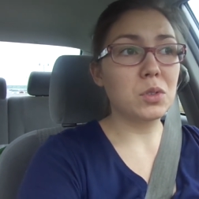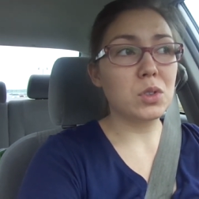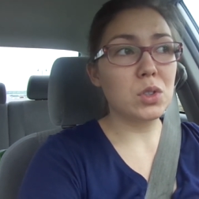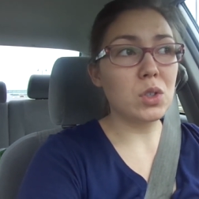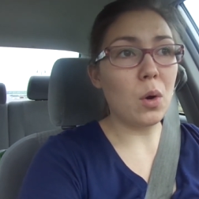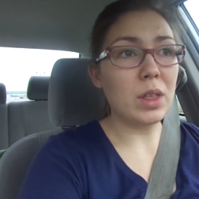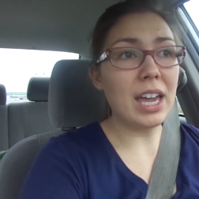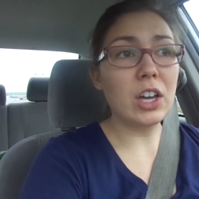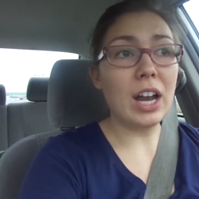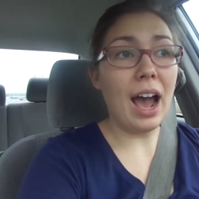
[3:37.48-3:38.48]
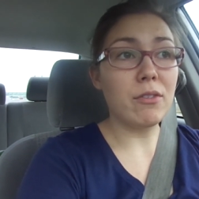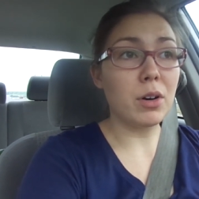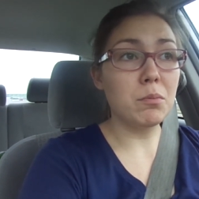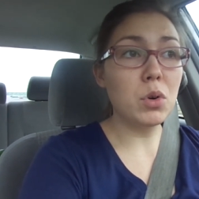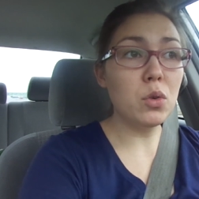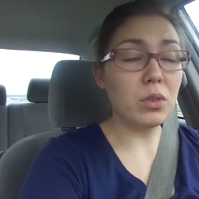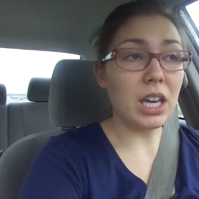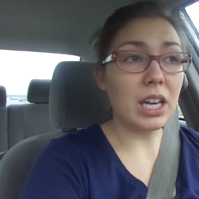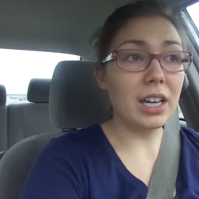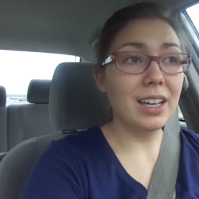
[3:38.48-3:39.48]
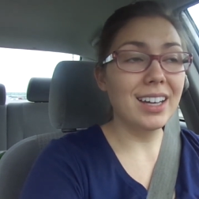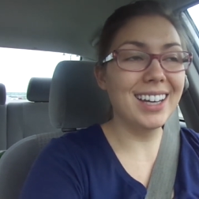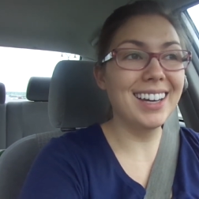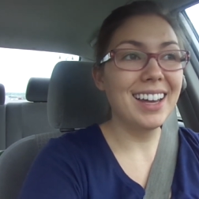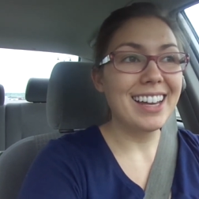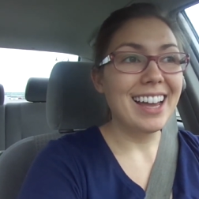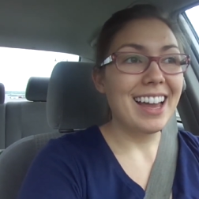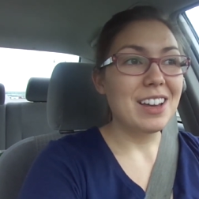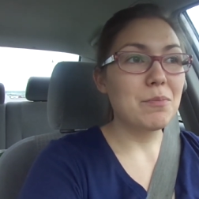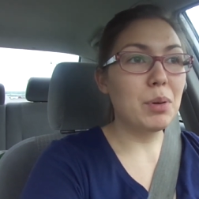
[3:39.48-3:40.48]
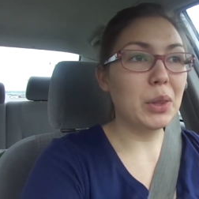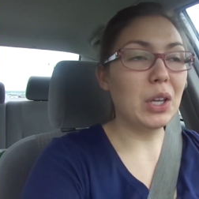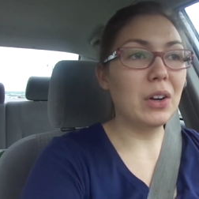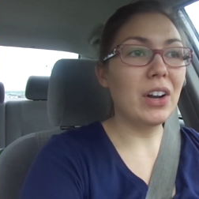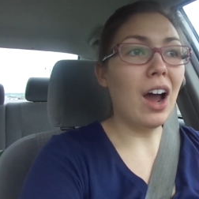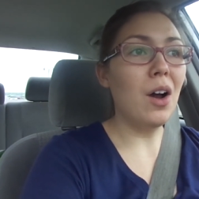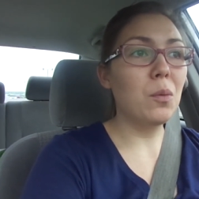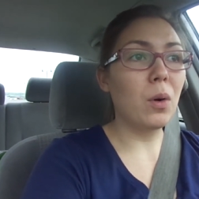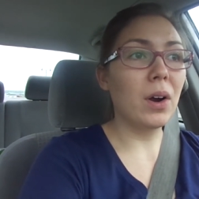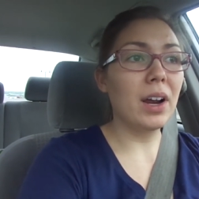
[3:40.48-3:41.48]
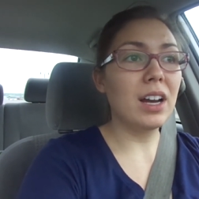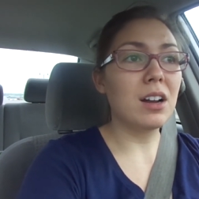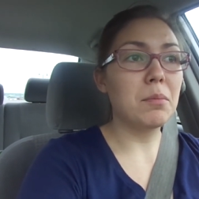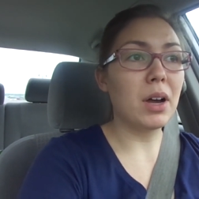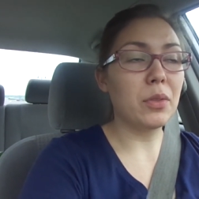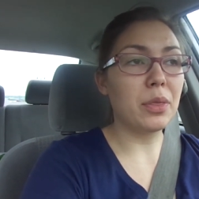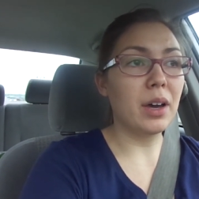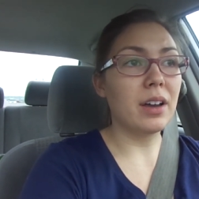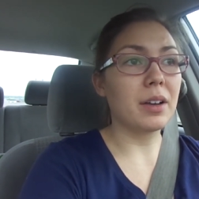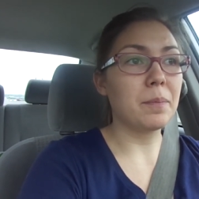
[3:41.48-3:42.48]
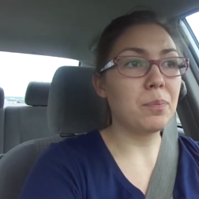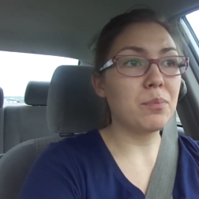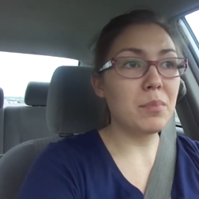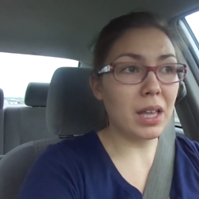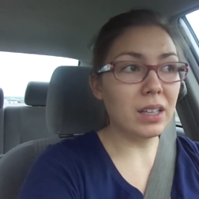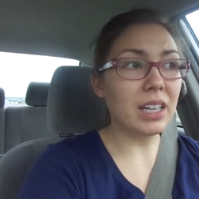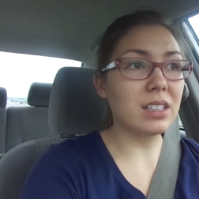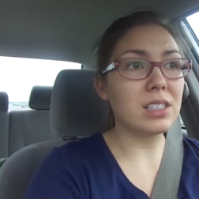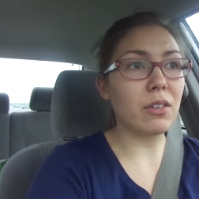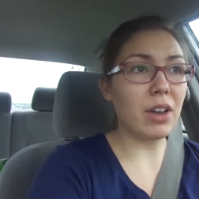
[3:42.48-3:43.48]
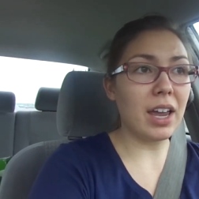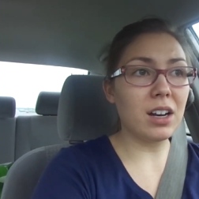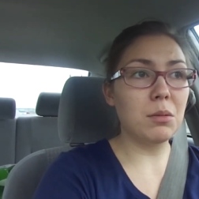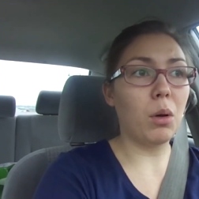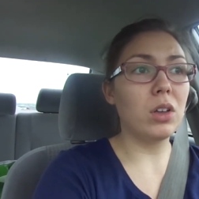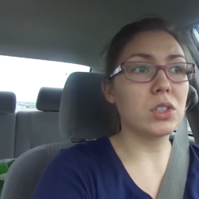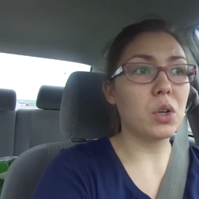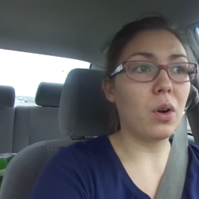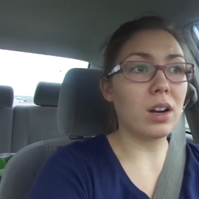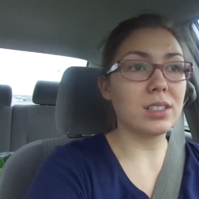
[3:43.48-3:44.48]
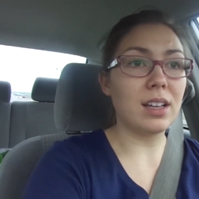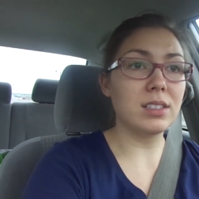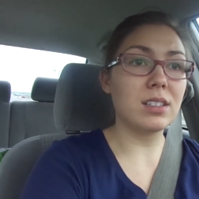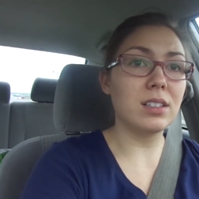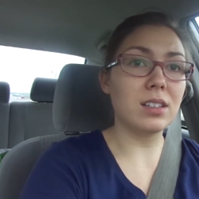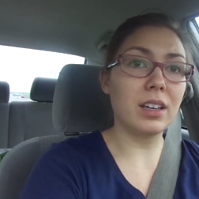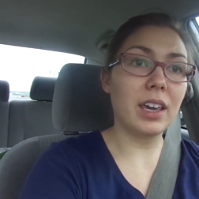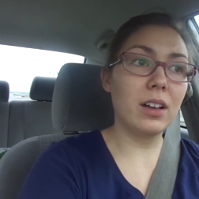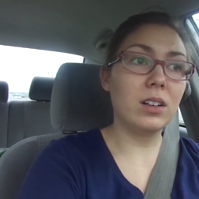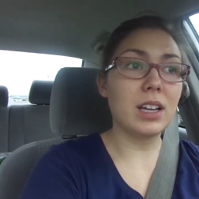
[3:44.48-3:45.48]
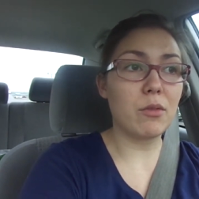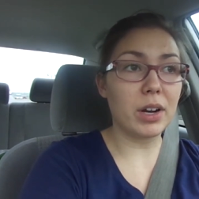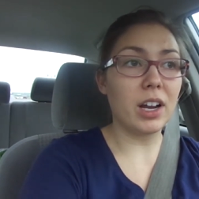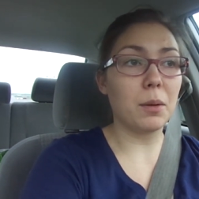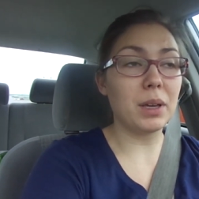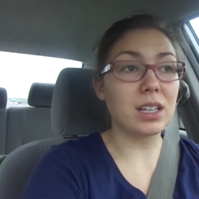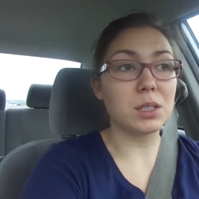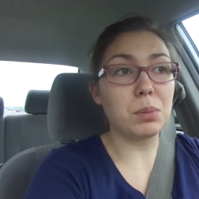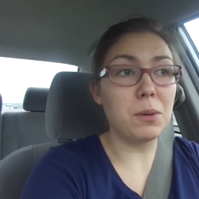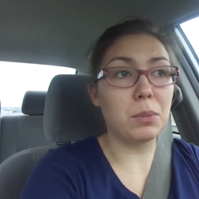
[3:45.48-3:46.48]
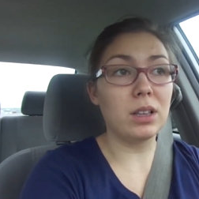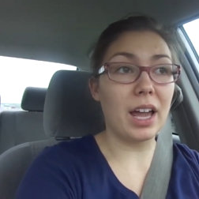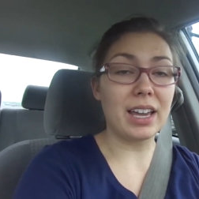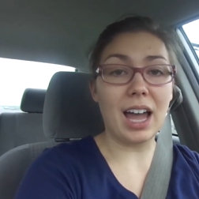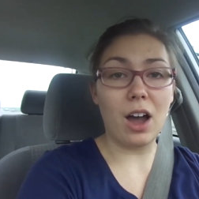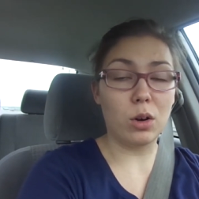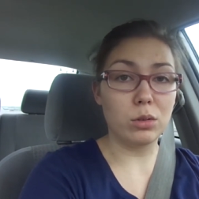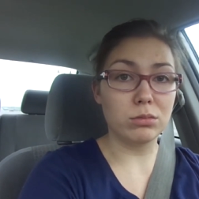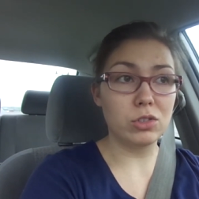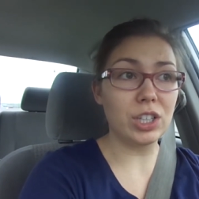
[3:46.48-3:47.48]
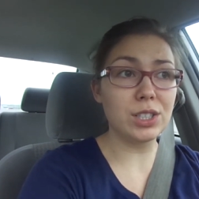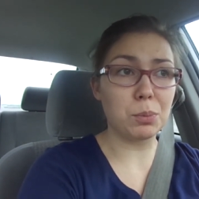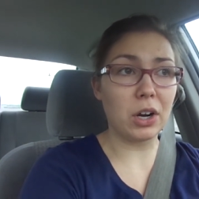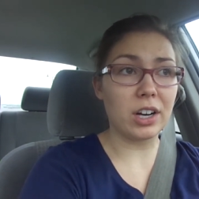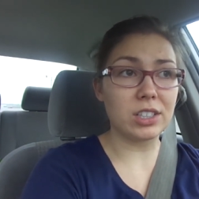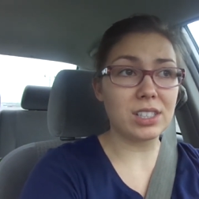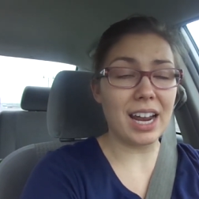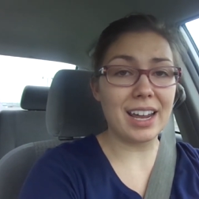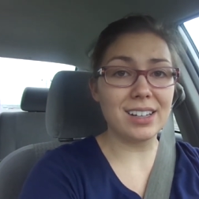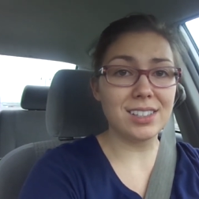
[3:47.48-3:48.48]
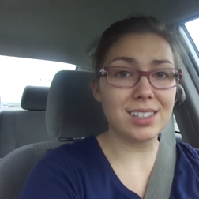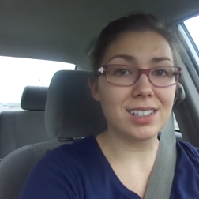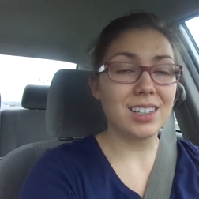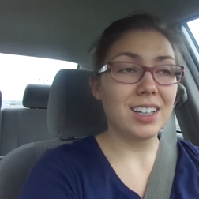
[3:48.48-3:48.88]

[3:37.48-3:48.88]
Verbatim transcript: so they could have a movie, but they're not worried about the millions of animals who are senselessly killed every year because people like how cheeseburgers taste.